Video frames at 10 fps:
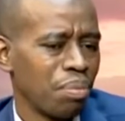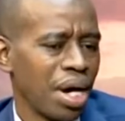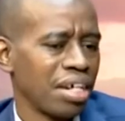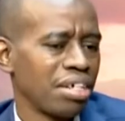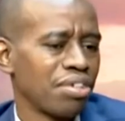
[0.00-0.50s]

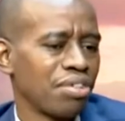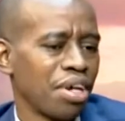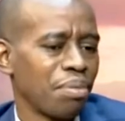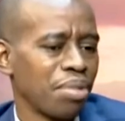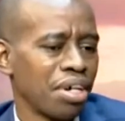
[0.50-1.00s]
might
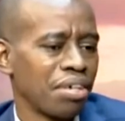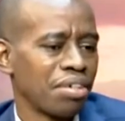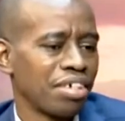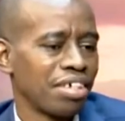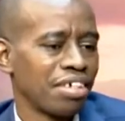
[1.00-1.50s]
talk
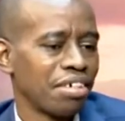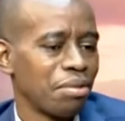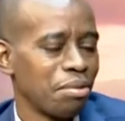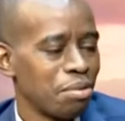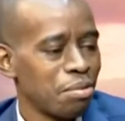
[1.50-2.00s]
about
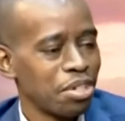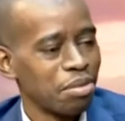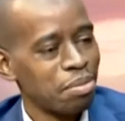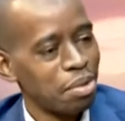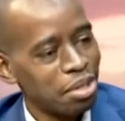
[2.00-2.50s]
who
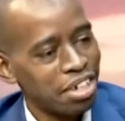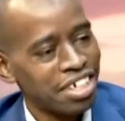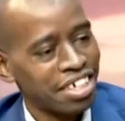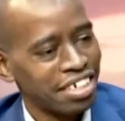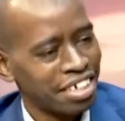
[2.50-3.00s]
was
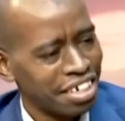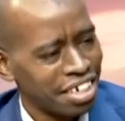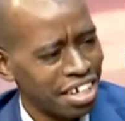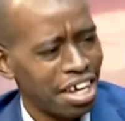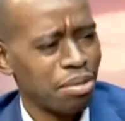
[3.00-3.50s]
polled
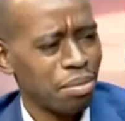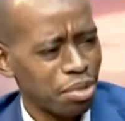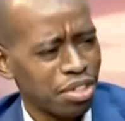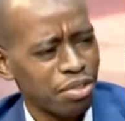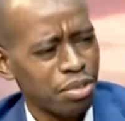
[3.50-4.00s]
and how the
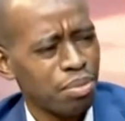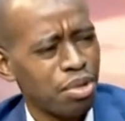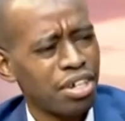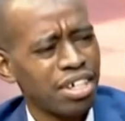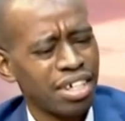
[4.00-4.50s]
process was
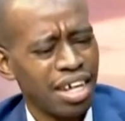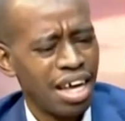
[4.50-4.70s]
polled.